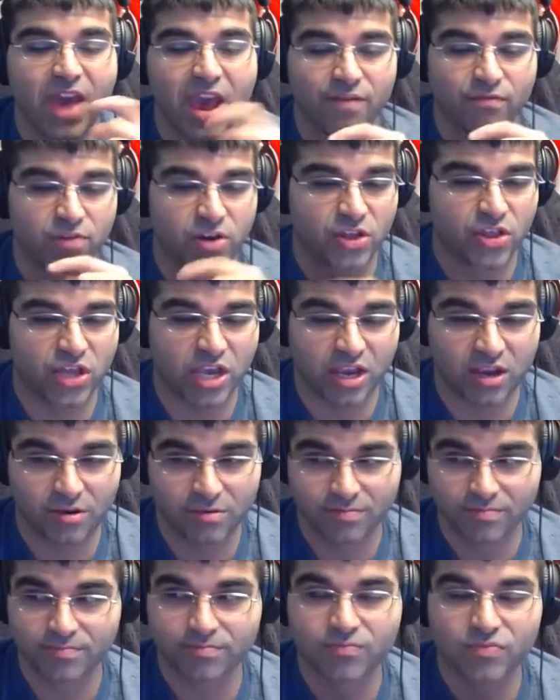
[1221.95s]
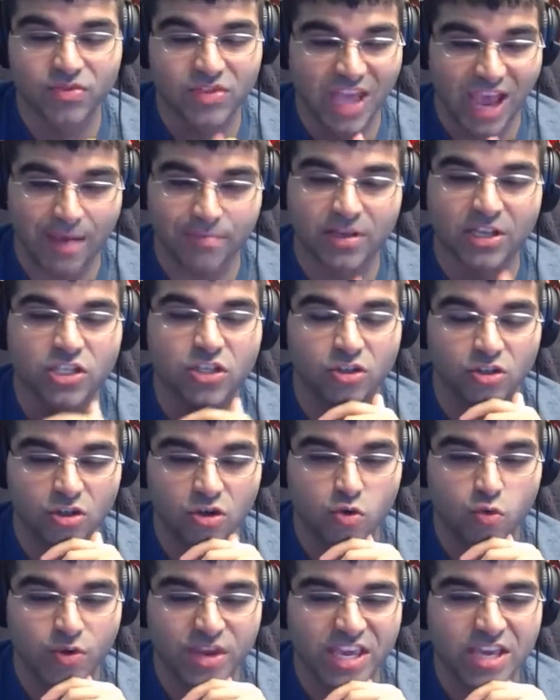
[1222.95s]
everything. That makes you
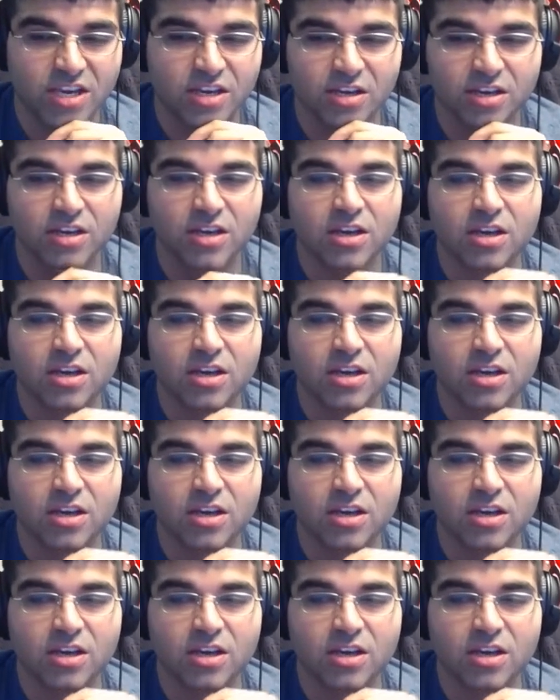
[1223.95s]
look weak.